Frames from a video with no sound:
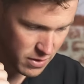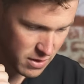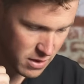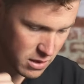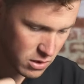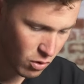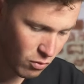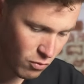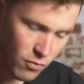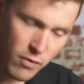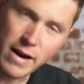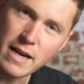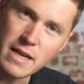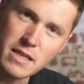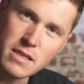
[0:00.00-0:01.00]
It's not
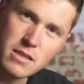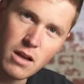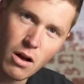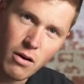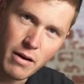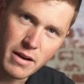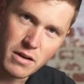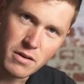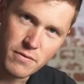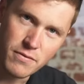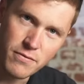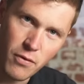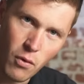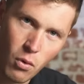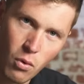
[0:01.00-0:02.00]
really designed
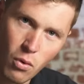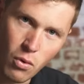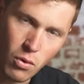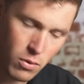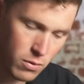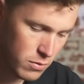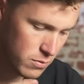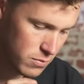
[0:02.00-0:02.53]
for